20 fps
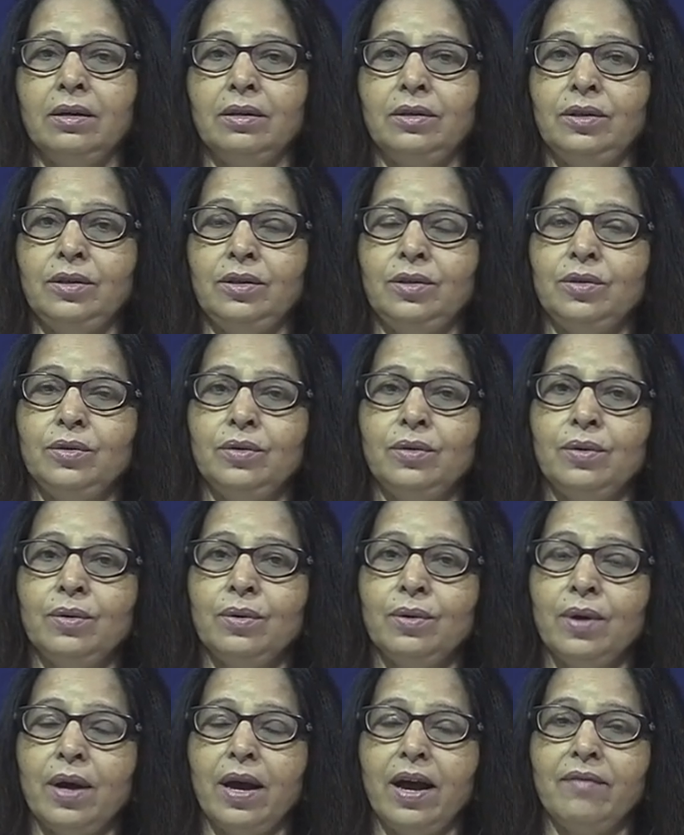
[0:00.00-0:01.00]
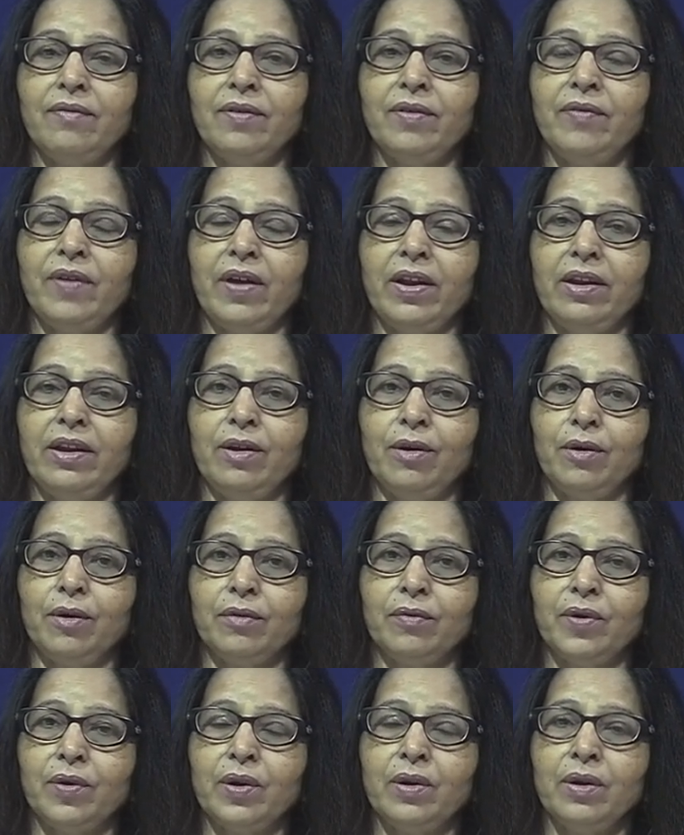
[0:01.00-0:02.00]
You have a very
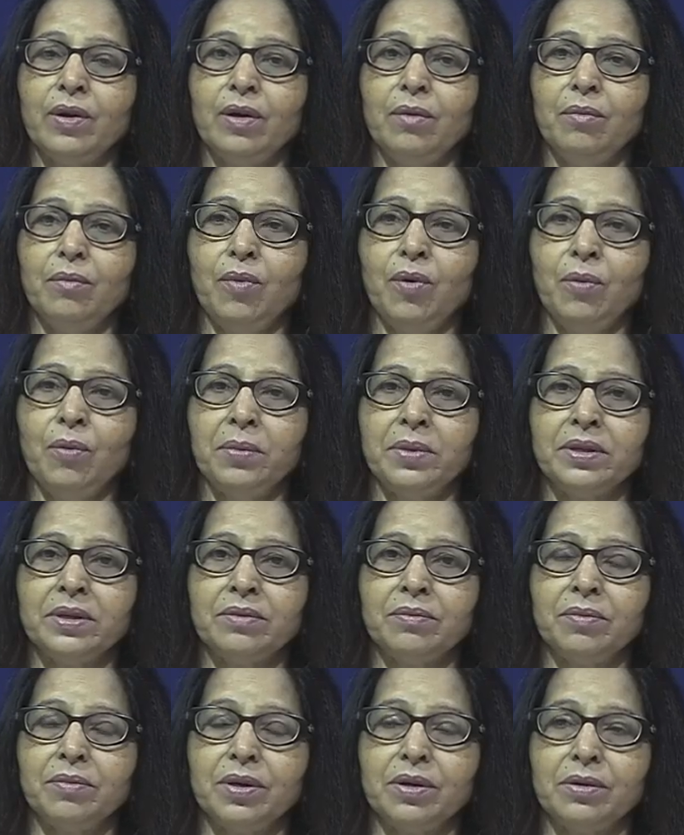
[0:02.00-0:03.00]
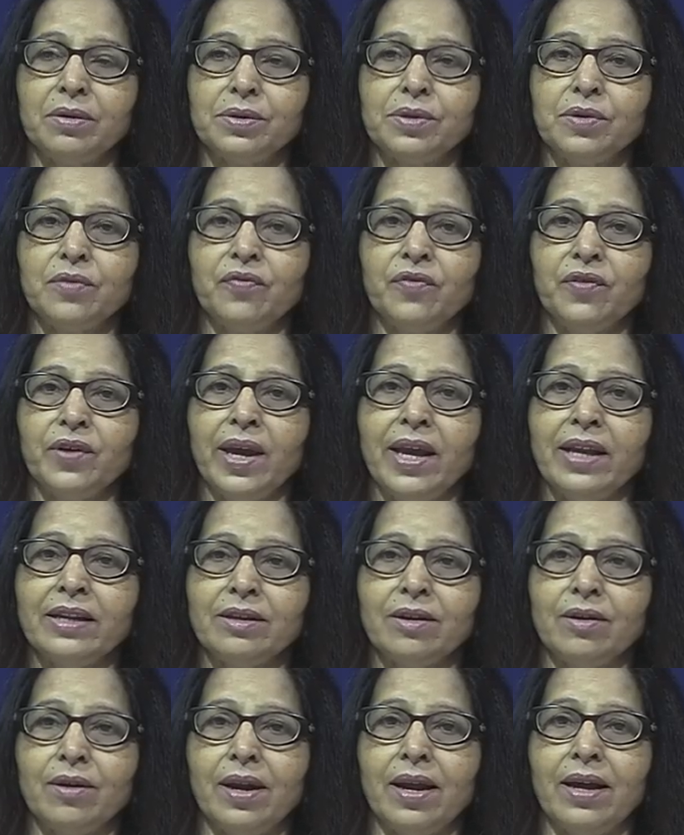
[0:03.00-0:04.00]
awkward moment because you forget
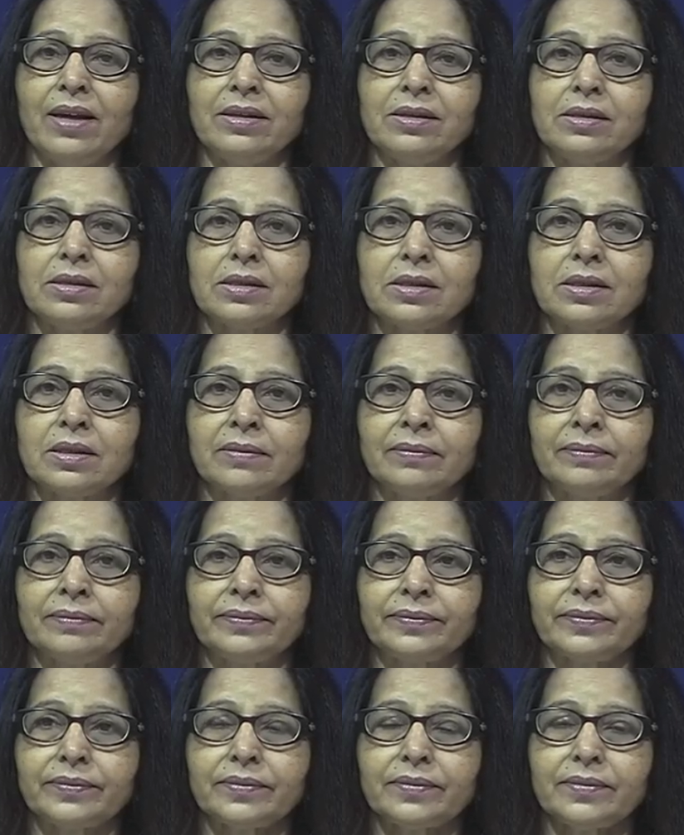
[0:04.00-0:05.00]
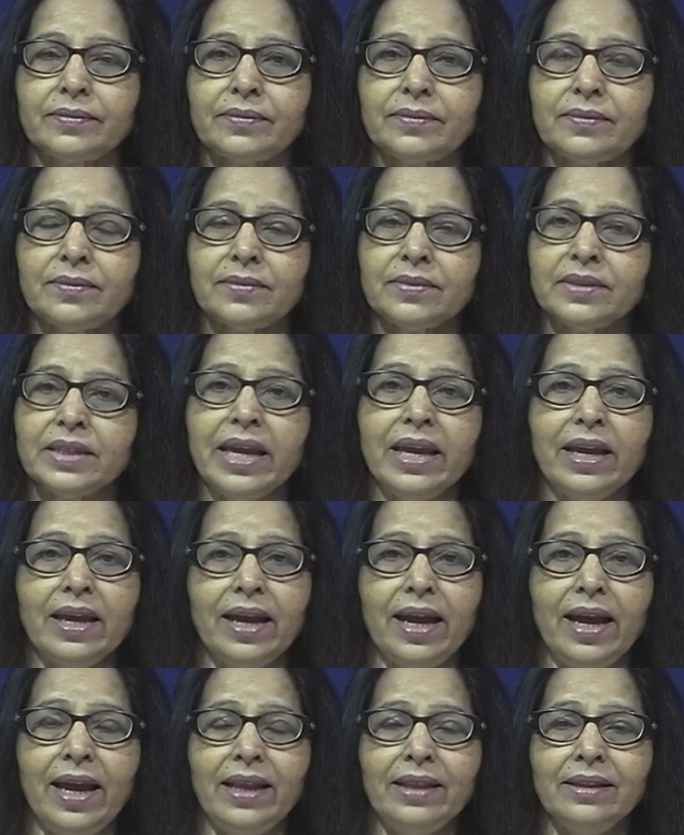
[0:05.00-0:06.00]
your lines.
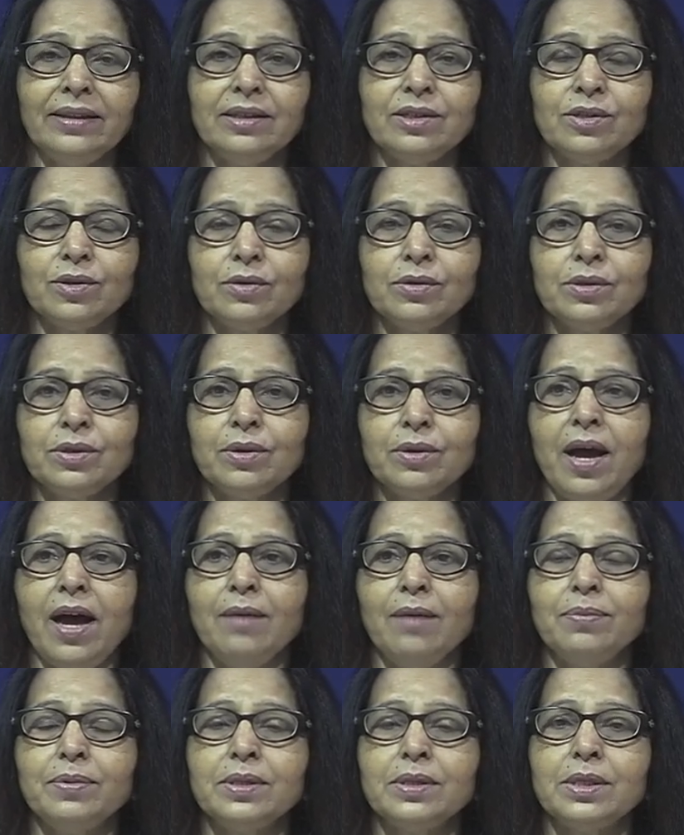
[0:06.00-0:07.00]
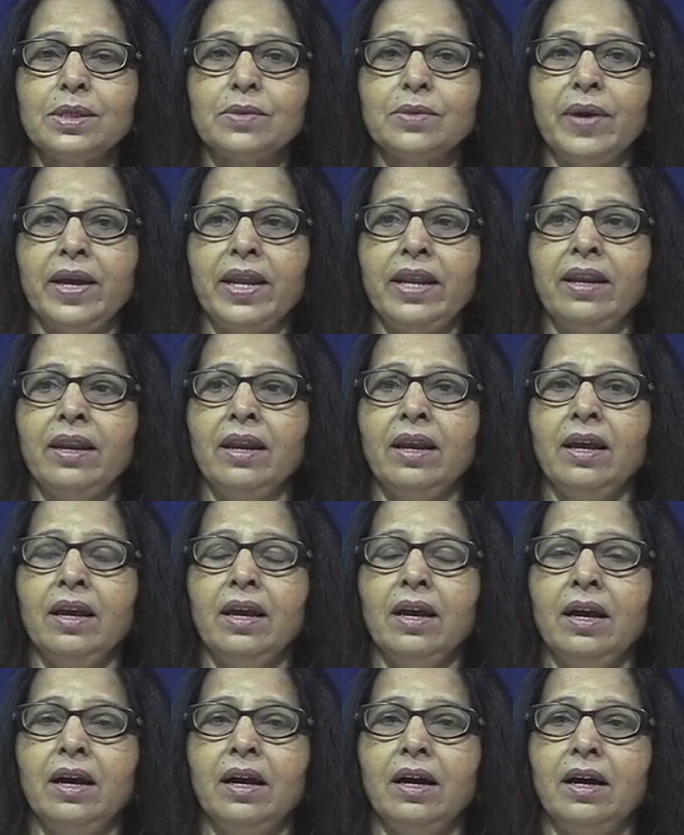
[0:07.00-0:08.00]
And this also happens when
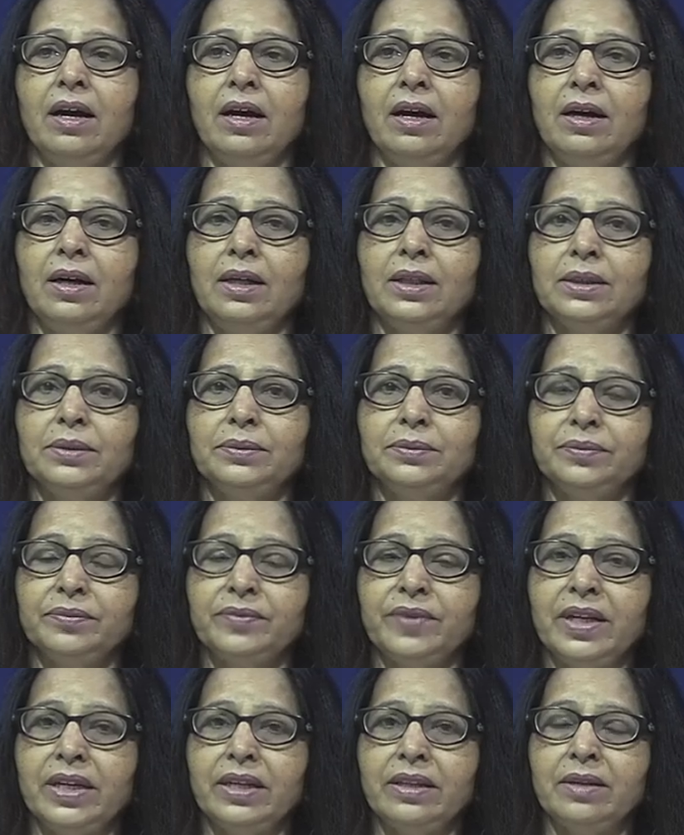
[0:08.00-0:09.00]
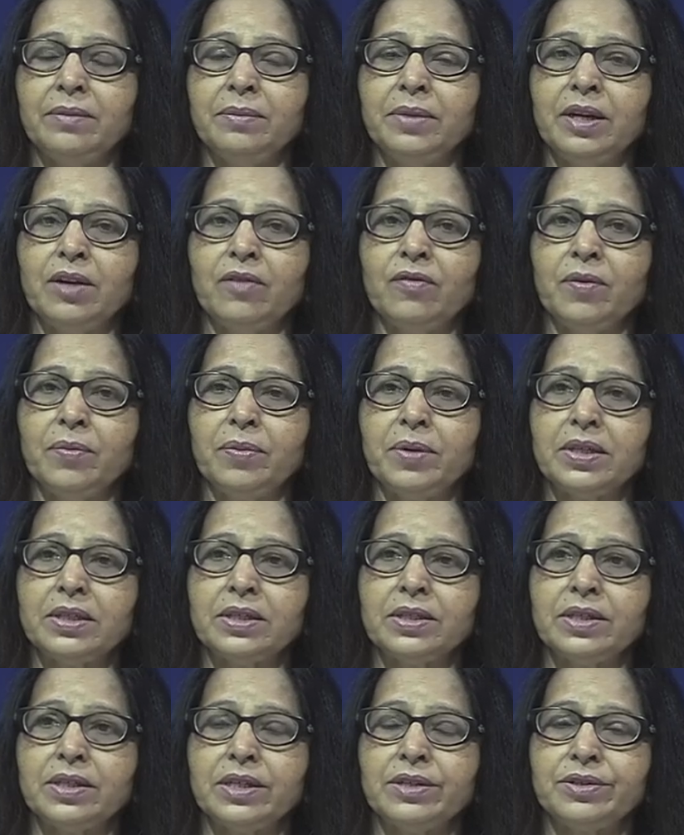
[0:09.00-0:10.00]
in the middle of a
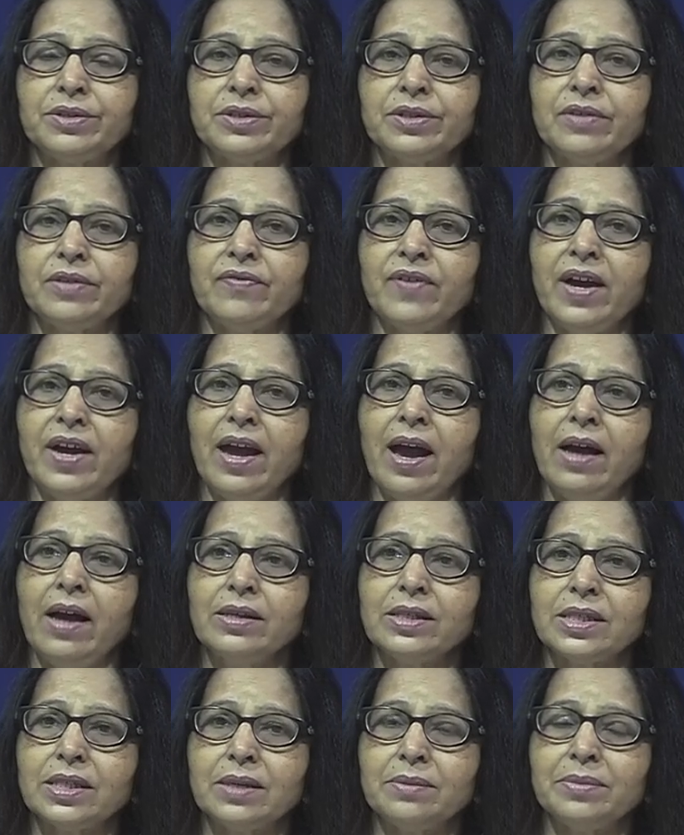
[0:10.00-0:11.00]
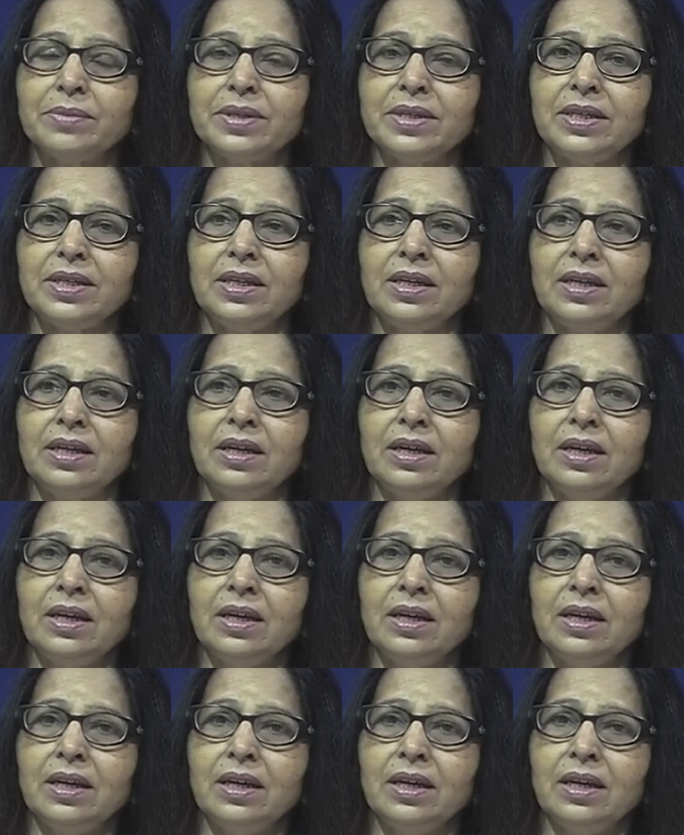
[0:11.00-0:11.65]
presentation, if I ask somebody